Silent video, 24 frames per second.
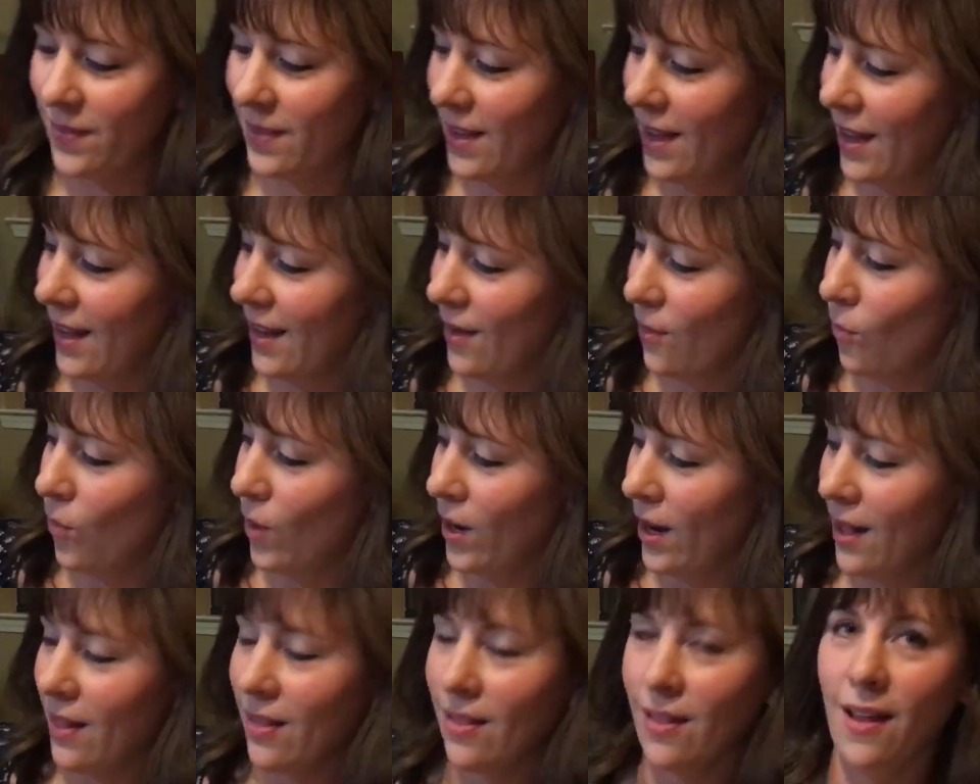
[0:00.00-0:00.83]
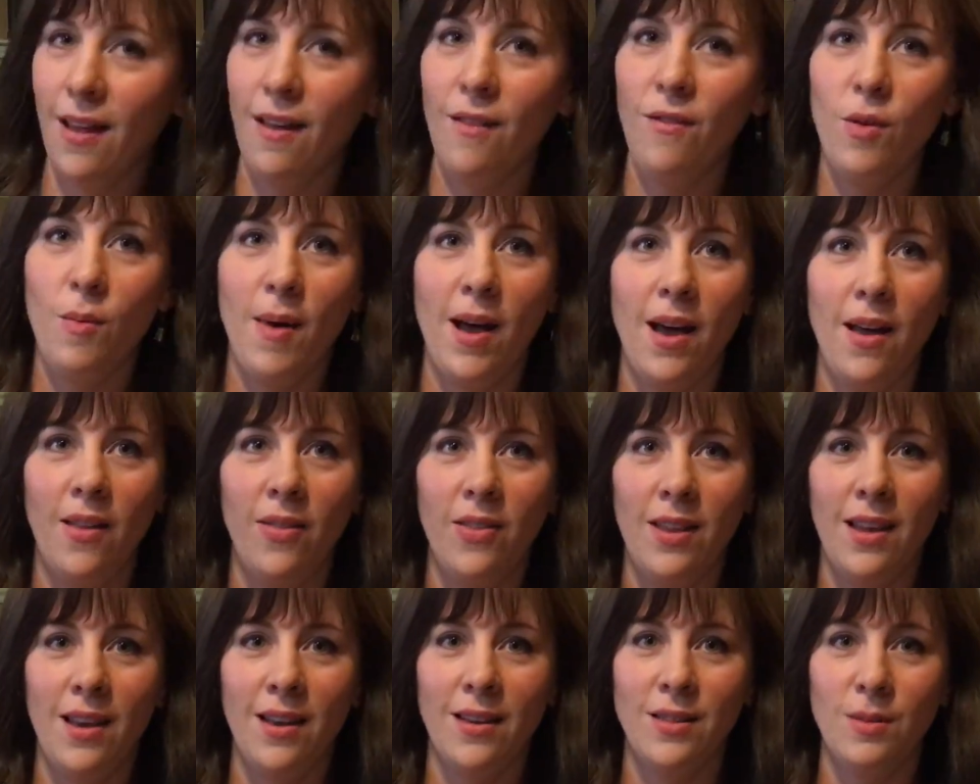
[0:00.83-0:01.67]
And what I love about
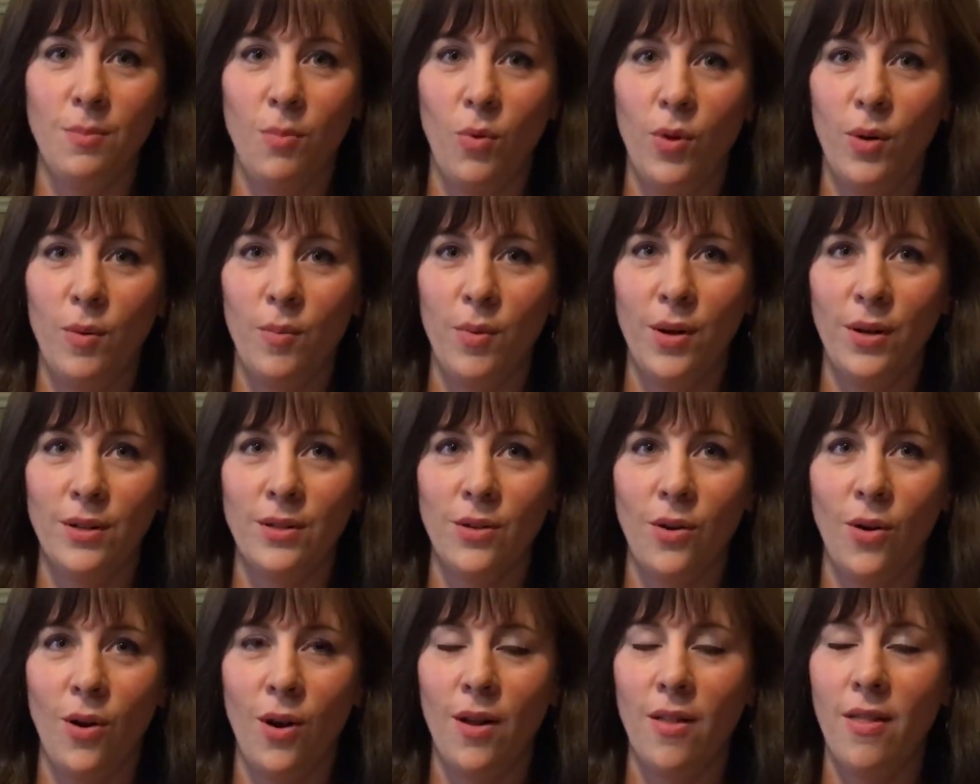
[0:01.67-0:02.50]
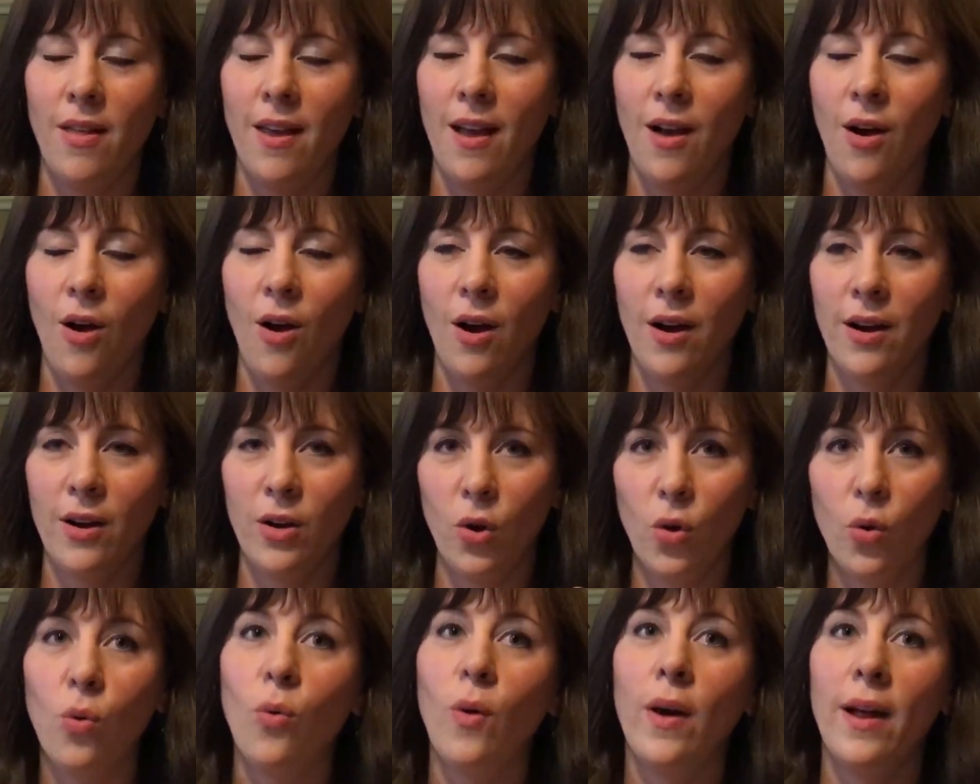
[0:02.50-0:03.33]
the Usborne books are they are
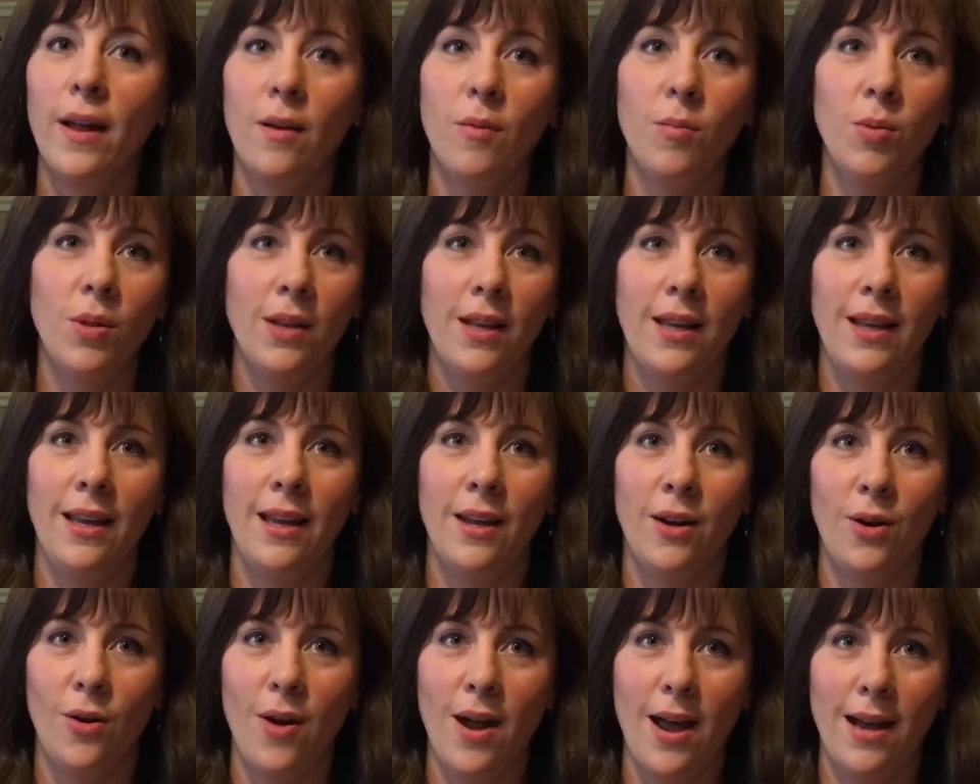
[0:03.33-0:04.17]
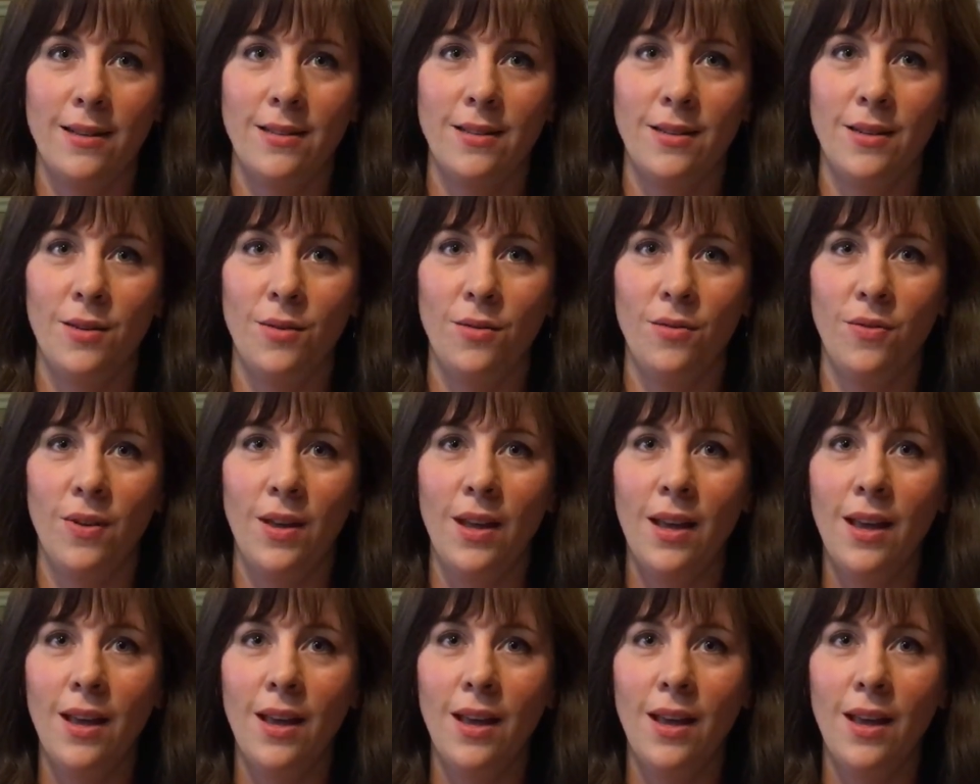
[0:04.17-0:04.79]
incredibly interactive.